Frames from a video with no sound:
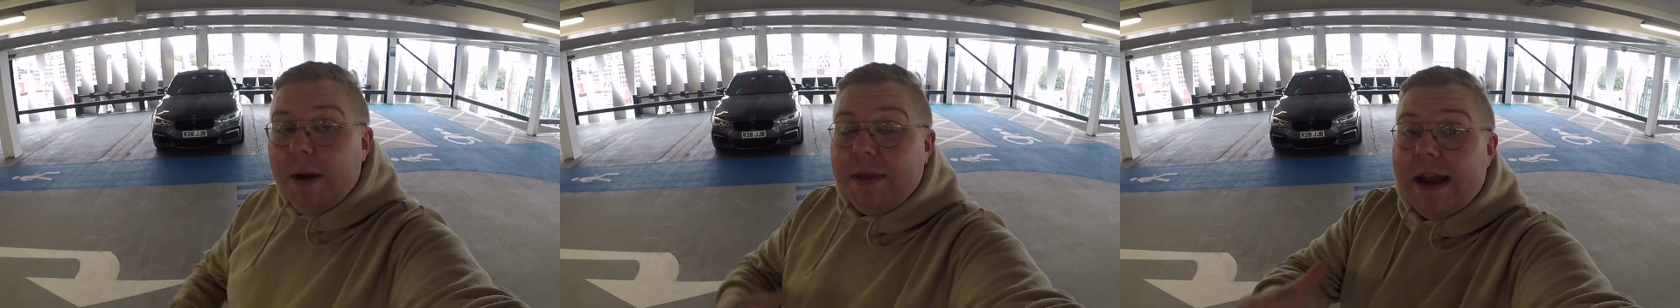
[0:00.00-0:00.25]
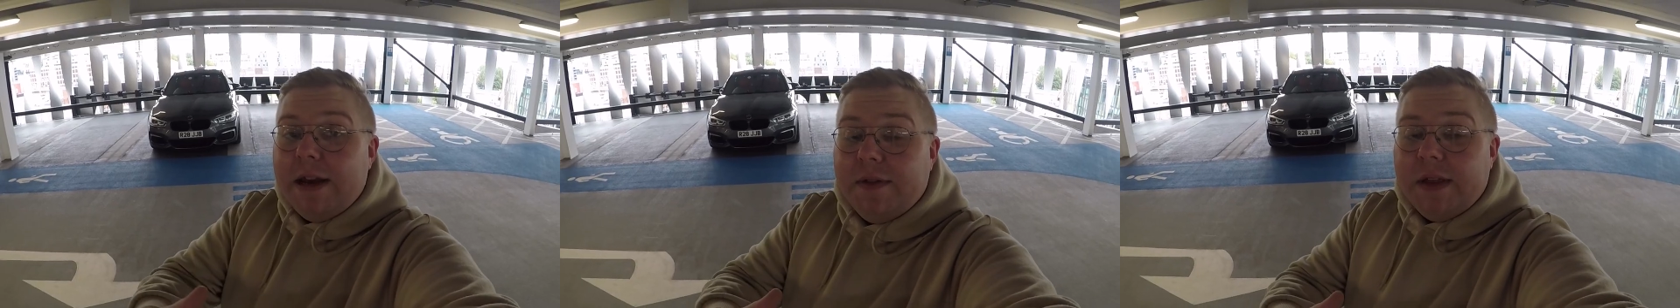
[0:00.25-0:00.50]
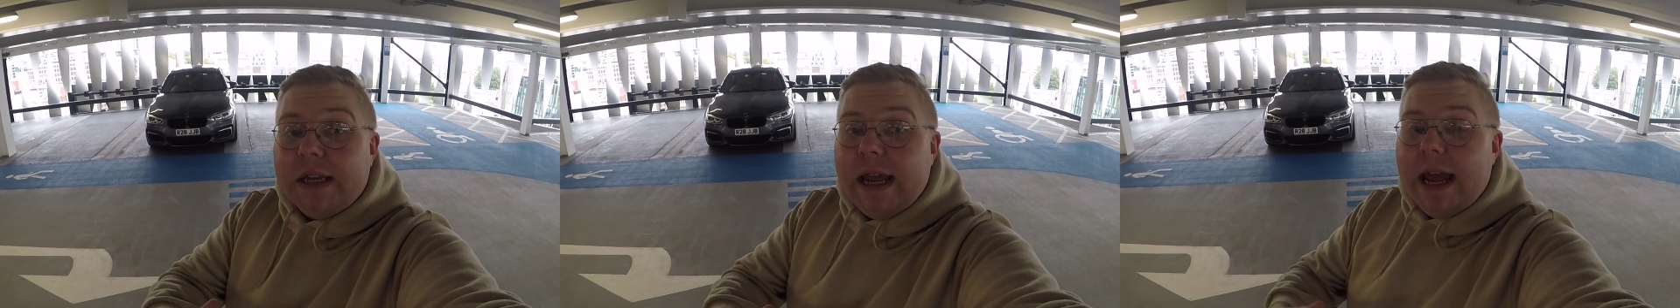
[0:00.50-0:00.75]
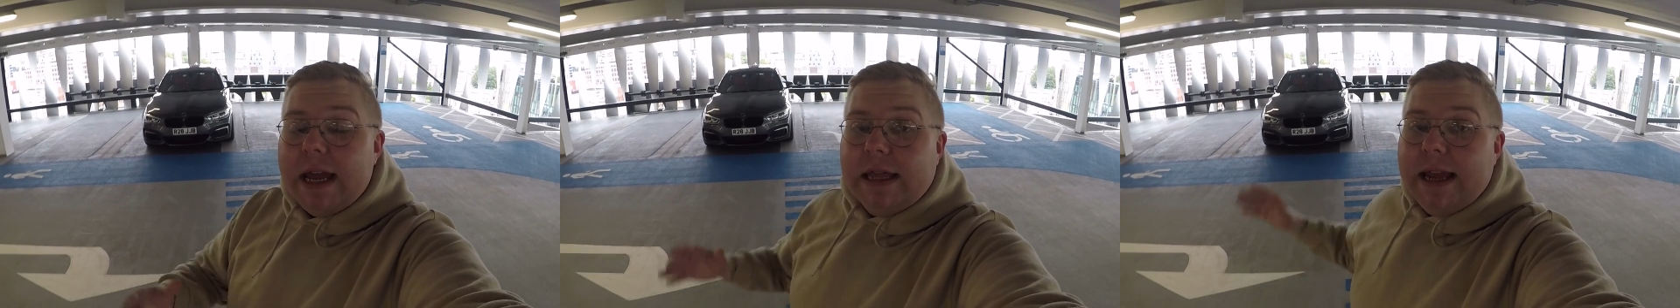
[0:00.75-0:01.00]
at the end of the
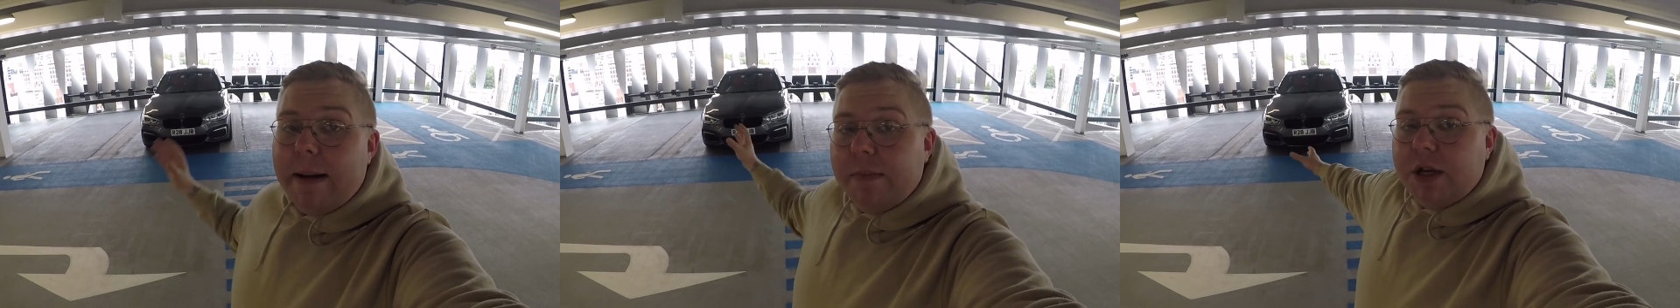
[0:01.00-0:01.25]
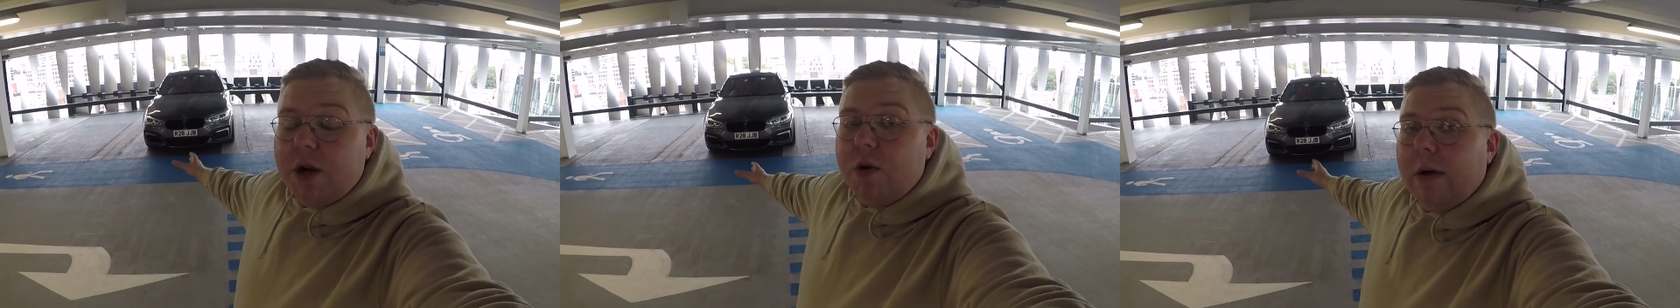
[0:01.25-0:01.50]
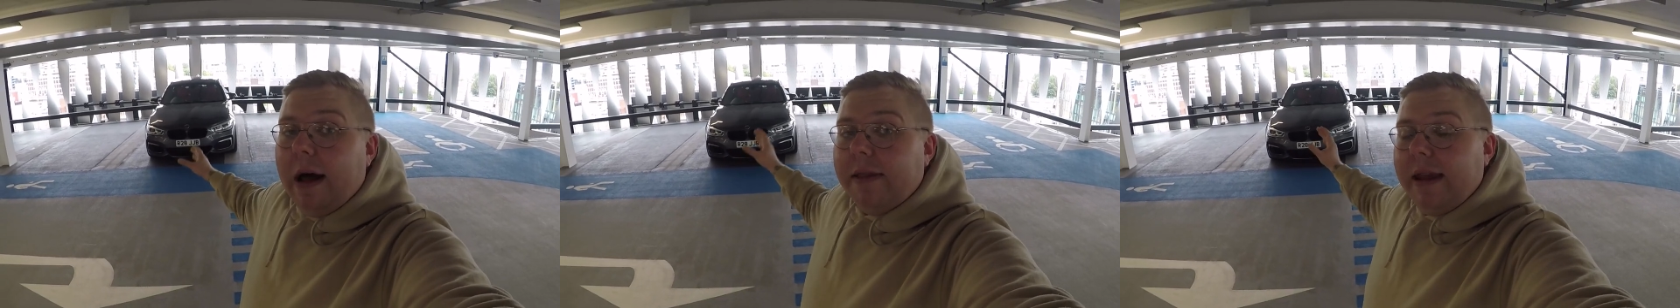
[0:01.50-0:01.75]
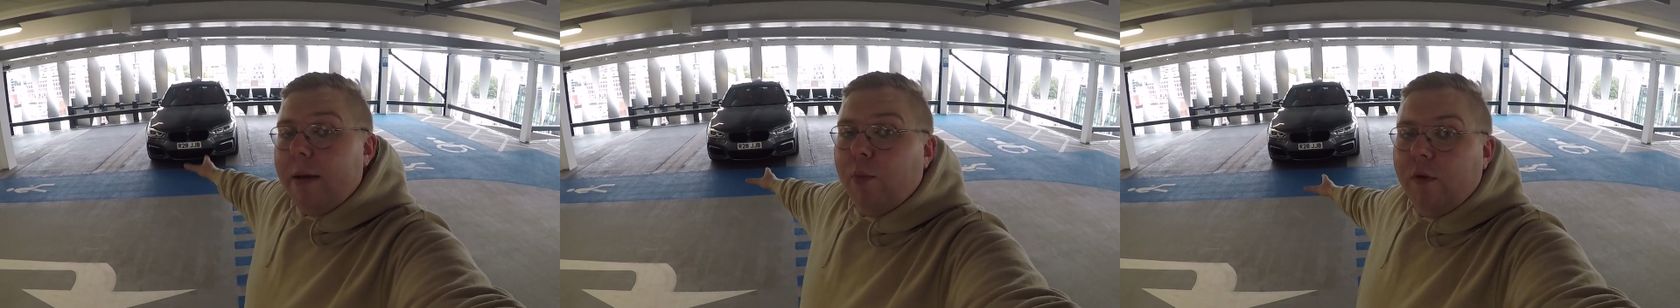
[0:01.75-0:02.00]
day, the M2 and
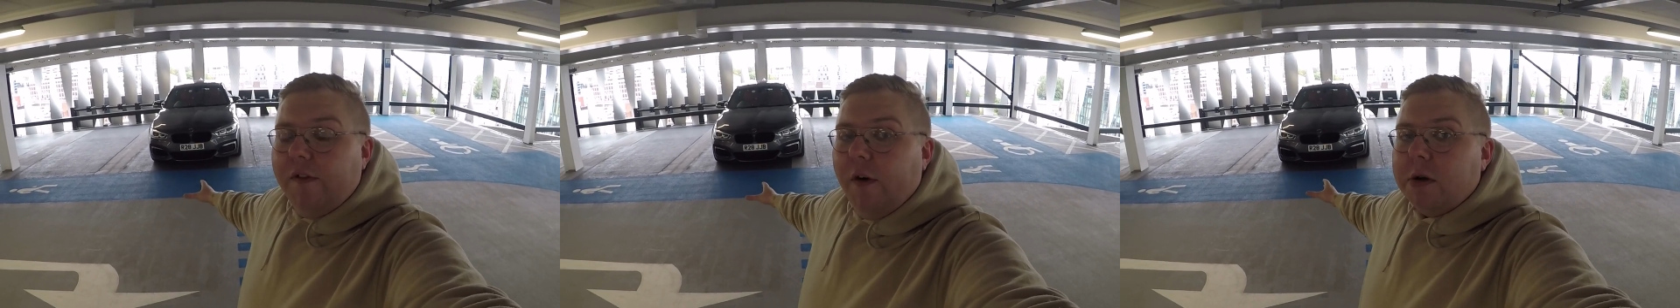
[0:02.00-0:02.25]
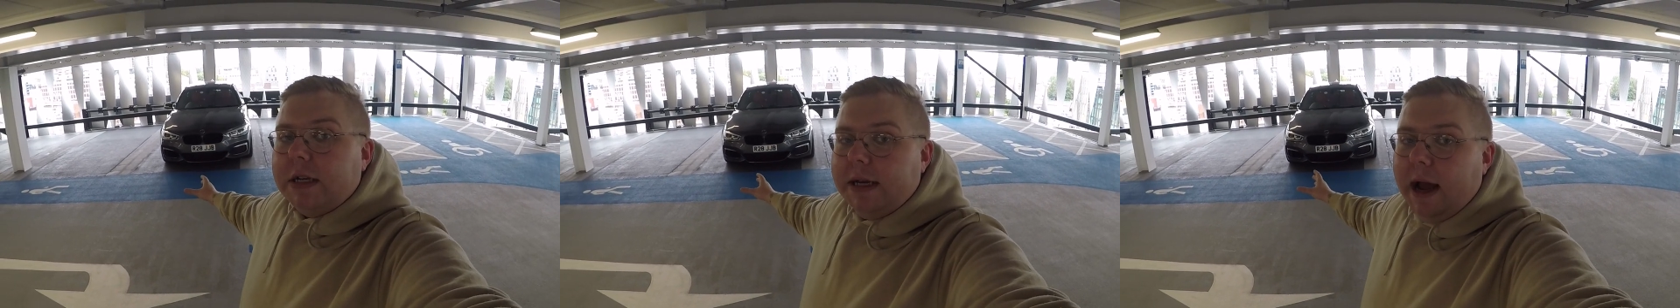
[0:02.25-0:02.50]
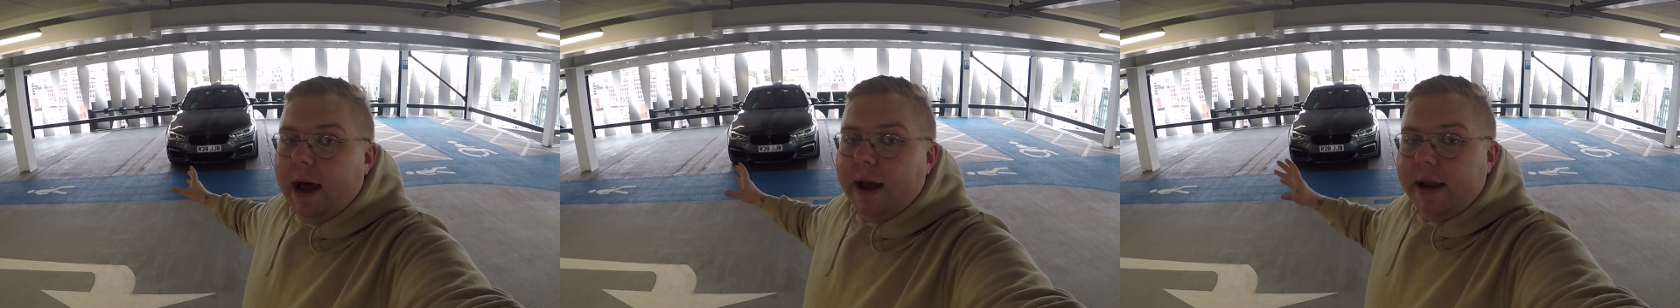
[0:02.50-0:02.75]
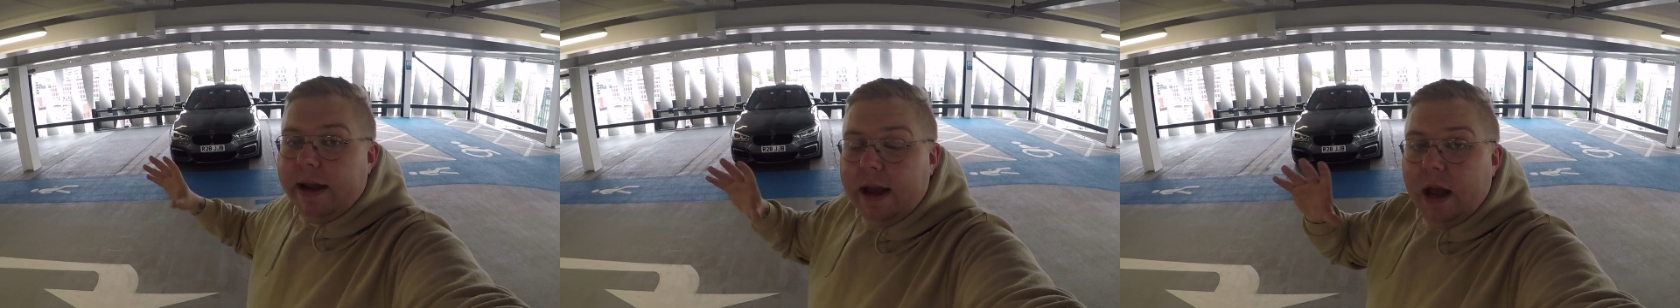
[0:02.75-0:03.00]
the M140i